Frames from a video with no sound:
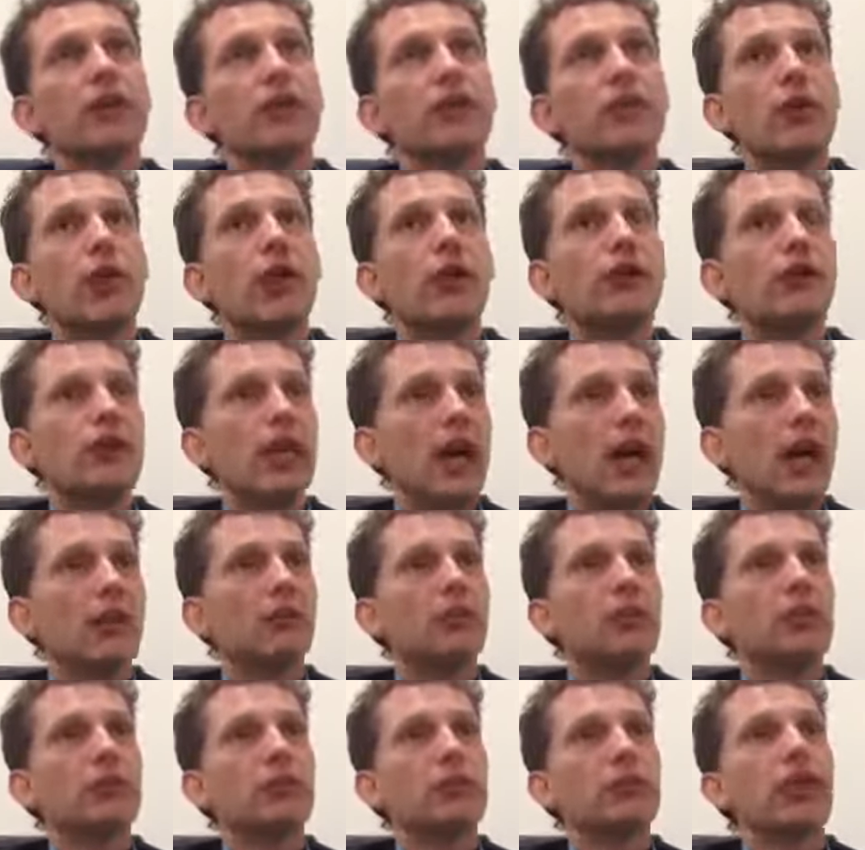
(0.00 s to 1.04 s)
try to help
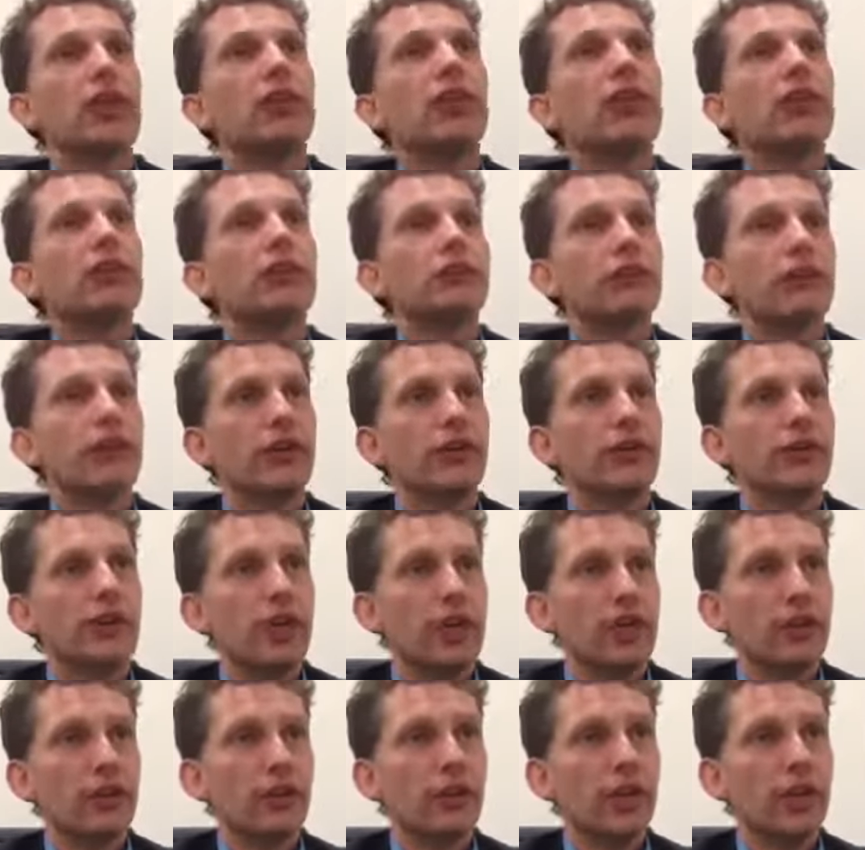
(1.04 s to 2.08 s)
them to identify the
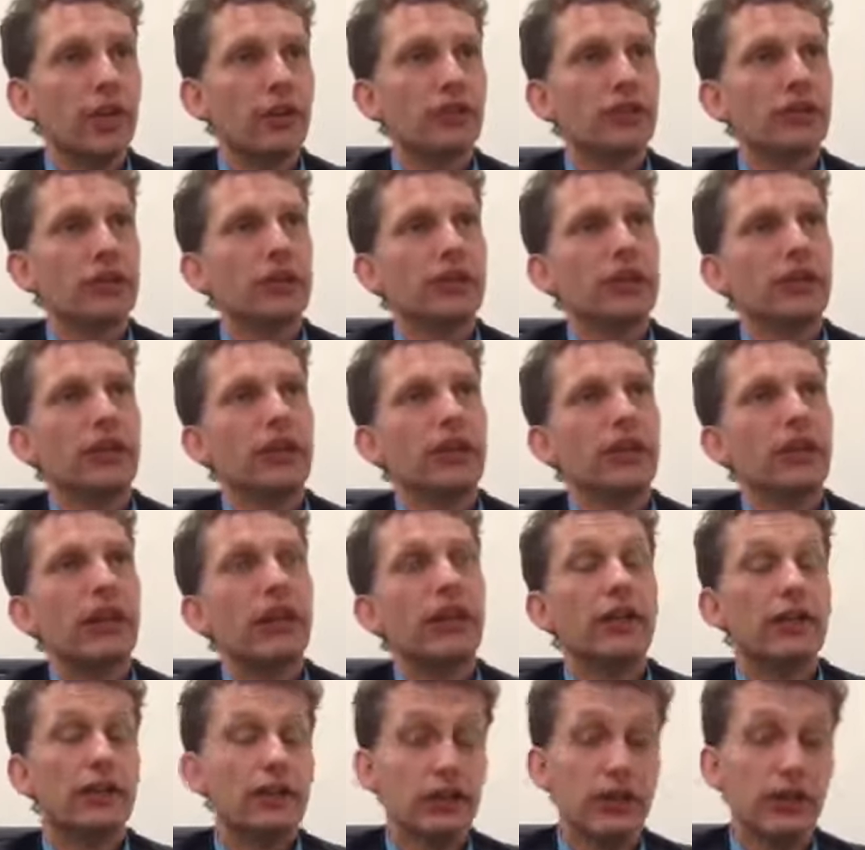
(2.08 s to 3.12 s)
value add.
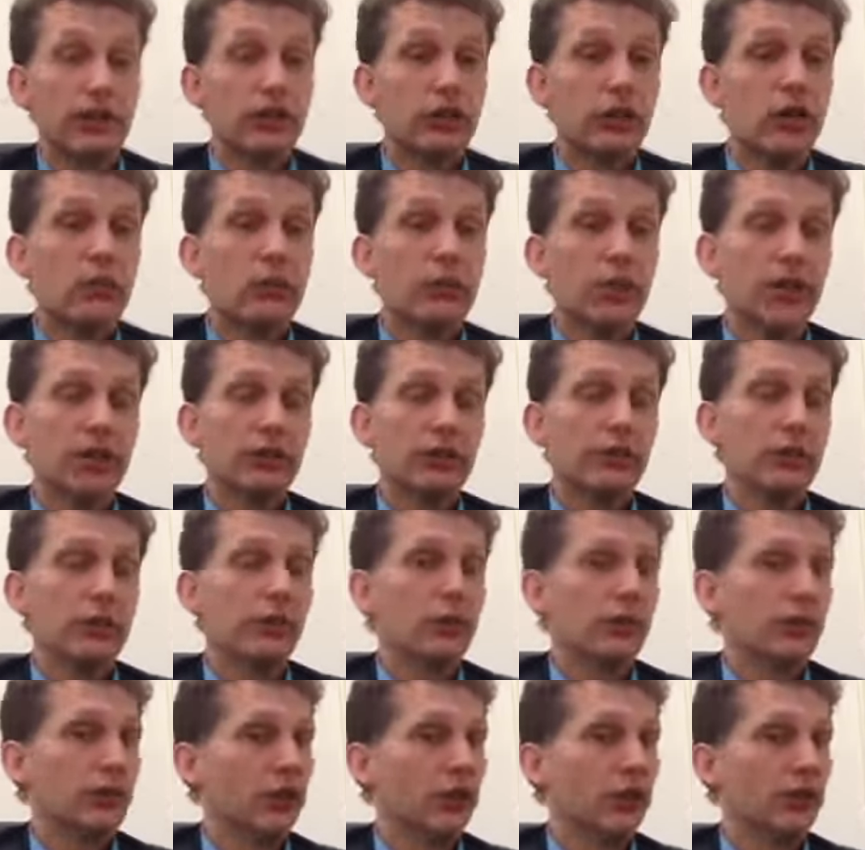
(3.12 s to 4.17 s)
And it's complex
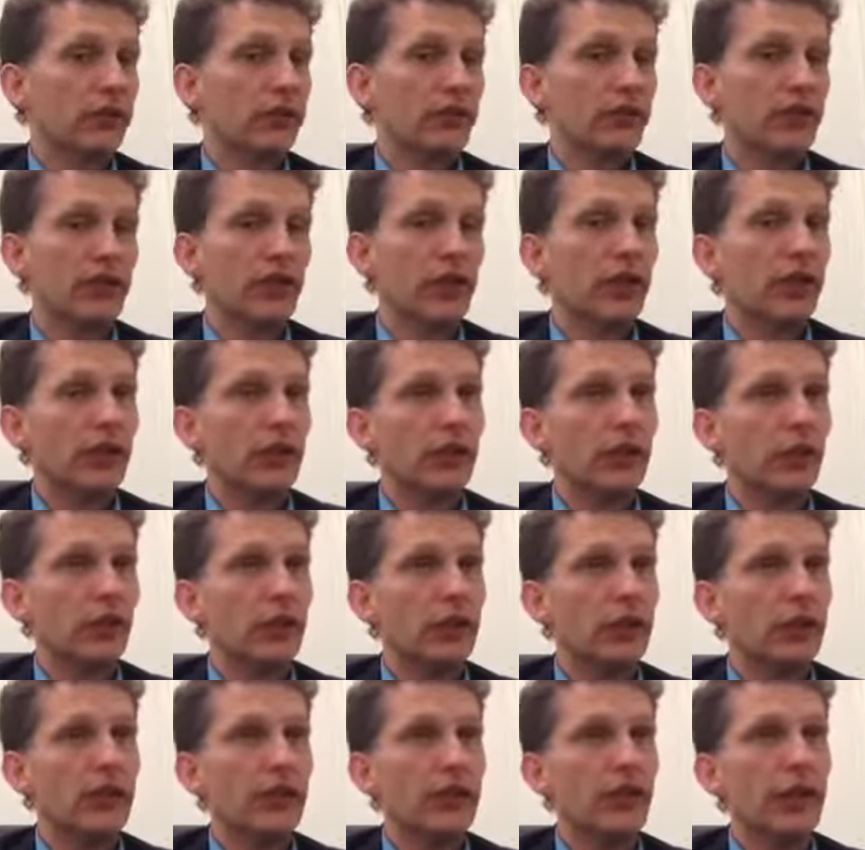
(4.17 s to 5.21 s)
because we are still at an
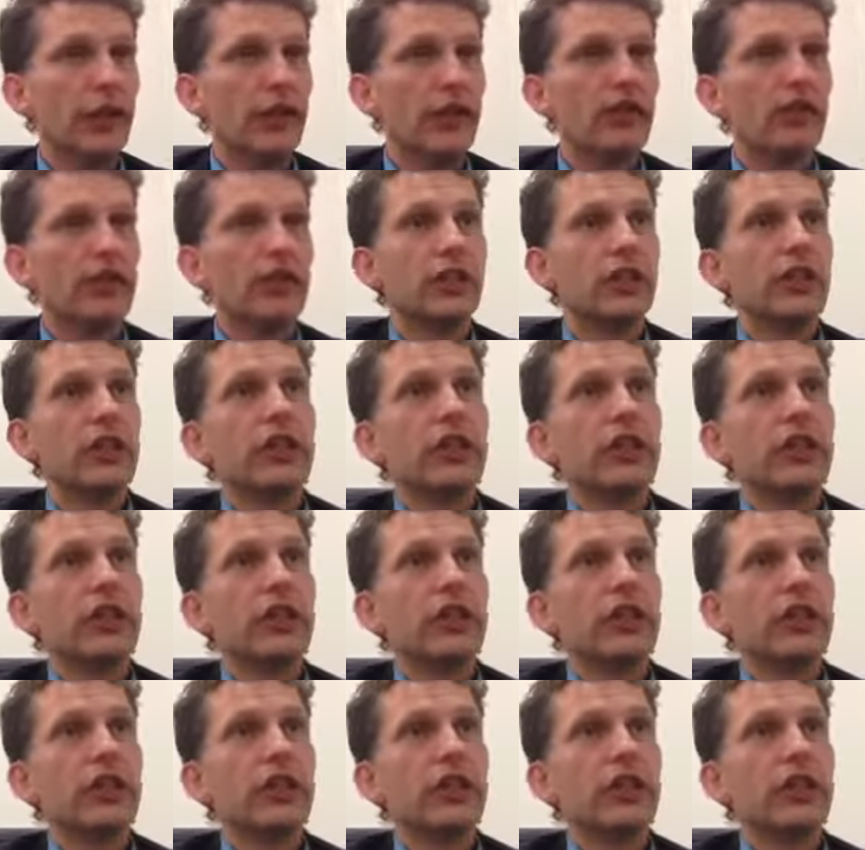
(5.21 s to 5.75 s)
early stage.